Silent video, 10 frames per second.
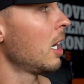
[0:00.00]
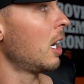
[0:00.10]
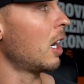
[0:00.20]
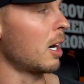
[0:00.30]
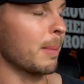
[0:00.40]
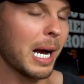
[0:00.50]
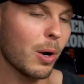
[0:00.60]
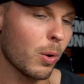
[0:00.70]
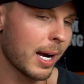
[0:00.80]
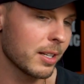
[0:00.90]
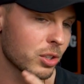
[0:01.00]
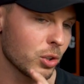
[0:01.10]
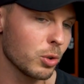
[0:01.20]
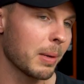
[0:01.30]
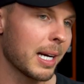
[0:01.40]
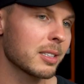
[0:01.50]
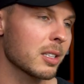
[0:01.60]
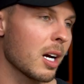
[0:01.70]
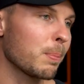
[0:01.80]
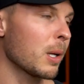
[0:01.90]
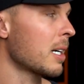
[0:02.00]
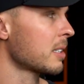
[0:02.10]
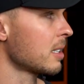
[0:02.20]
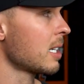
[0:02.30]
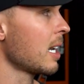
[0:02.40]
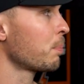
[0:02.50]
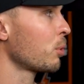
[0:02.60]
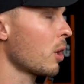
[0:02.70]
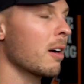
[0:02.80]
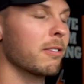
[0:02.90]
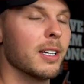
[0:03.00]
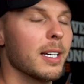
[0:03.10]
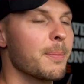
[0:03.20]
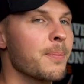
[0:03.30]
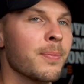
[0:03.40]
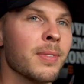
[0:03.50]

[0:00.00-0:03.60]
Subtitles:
how I do my stop loss and take profit.